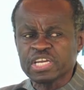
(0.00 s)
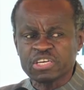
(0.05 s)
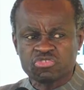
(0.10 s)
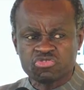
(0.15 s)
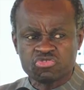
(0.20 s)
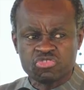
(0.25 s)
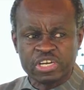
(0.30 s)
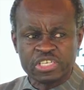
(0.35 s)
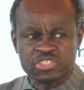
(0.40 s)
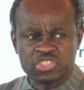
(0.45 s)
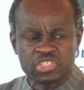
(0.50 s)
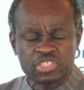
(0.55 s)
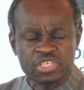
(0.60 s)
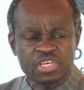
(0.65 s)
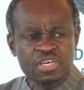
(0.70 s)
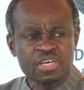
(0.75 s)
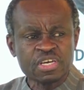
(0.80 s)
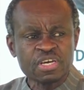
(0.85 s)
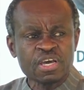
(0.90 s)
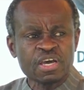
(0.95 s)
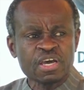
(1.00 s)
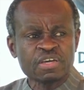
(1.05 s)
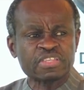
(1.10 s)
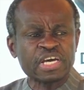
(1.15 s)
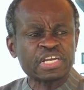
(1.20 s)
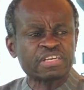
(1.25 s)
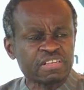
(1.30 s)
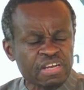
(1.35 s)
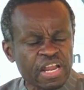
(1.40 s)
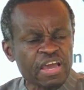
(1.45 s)
interests,
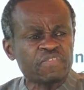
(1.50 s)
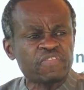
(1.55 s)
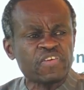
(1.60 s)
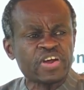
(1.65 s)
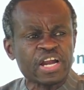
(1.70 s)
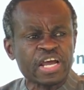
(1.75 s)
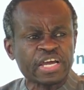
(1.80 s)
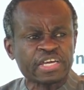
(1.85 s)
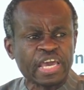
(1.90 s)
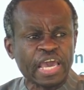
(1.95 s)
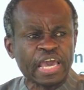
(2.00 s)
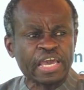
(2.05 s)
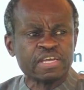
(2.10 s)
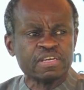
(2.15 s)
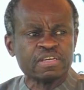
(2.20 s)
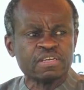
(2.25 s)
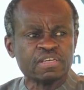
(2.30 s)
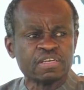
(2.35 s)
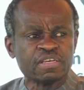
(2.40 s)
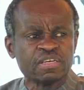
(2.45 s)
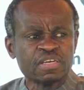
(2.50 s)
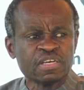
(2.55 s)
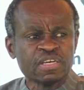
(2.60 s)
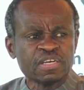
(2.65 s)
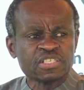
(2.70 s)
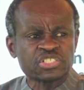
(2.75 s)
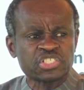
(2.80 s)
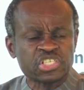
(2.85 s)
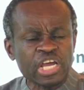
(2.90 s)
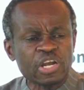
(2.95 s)
that never again
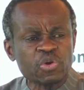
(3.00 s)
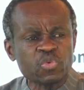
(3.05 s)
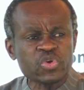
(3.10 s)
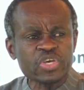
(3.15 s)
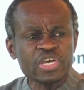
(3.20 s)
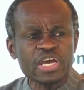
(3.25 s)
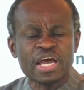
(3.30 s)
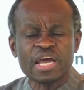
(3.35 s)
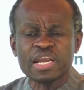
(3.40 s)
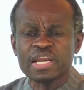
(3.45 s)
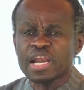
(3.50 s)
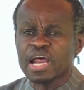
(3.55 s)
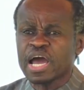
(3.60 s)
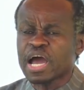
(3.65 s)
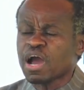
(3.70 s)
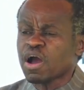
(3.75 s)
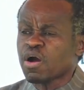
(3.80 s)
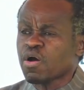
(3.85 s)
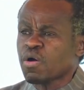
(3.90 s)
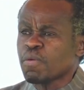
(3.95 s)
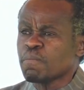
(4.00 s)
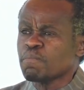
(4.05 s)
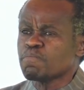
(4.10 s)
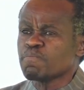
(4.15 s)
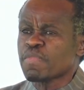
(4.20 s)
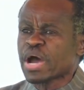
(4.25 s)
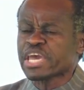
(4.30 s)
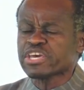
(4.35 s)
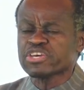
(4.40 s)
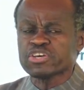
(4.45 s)
shall we allow
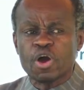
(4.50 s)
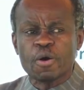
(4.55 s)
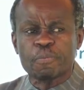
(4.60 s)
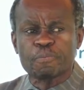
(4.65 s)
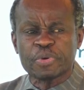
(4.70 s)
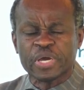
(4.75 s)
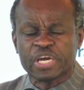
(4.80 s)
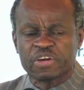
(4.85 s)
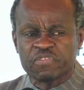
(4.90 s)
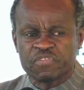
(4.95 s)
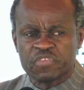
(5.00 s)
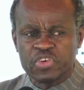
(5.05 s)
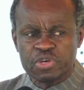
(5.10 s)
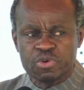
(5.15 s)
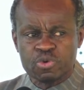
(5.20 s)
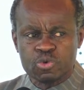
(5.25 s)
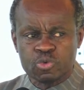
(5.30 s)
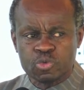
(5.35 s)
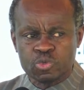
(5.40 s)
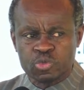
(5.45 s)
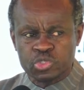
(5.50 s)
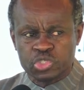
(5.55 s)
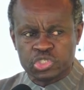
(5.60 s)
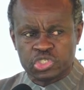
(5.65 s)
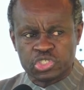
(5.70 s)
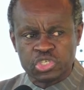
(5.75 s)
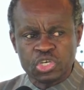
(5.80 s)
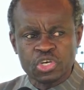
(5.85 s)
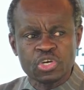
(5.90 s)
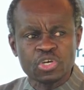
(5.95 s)
myopic views
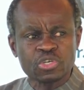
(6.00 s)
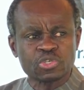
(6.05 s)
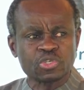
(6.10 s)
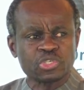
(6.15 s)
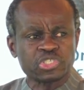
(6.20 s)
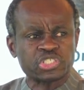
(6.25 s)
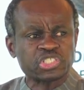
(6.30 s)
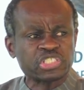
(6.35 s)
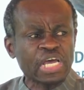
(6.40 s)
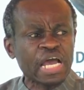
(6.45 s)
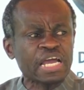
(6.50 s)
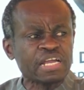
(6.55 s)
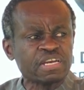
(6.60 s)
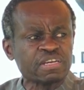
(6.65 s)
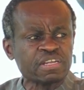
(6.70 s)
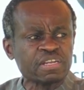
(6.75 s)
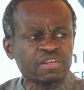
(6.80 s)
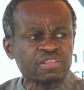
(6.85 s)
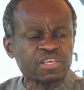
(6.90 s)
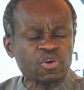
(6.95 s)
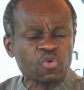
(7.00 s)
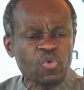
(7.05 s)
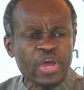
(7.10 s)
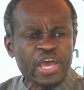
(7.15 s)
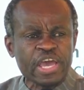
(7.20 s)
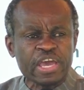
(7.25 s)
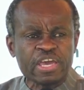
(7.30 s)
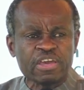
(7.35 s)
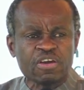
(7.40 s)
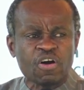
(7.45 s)
to stand in the
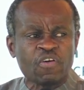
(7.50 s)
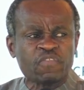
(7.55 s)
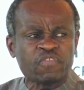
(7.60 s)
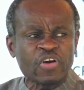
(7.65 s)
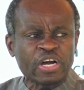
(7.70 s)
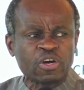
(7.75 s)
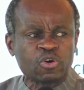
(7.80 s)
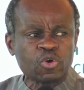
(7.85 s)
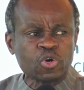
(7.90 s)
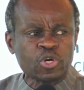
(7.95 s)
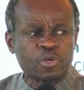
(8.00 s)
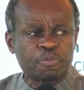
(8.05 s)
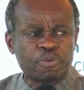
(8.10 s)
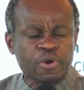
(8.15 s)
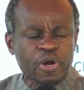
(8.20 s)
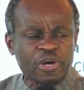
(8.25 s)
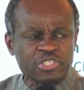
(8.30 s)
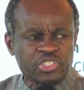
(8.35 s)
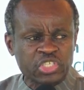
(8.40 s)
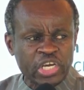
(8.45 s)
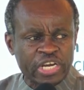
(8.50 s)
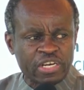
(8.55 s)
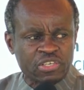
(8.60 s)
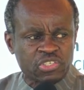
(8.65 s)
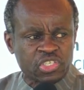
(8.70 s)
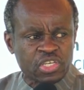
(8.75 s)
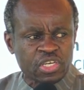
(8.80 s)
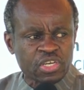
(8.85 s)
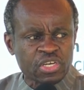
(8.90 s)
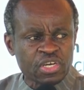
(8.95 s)
way of a good
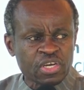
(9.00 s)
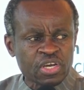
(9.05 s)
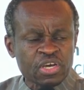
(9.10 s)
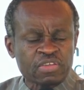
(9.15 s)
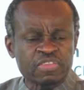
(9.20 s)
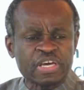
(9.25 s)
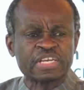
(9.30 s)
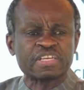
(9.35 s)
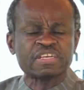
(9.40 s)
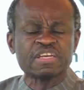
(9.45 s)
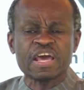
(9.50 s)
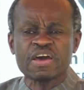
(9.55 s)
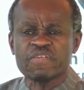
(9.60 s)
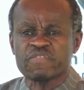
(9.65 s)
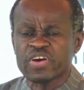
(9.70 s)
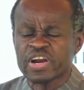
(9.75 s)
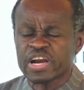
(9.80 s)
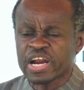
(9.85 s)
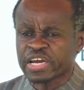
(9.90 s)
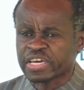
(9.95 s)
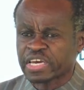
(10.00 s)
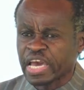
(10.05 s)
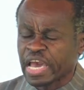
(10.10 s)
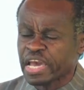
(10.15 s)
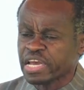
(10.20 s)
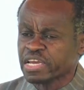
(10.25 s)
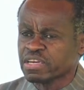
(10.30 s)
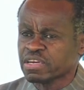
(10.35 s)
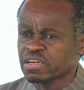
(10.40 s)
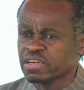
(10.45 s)
project, that never
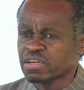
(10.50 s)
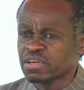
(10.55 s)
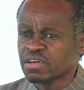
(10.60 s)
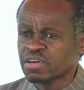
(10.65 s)
again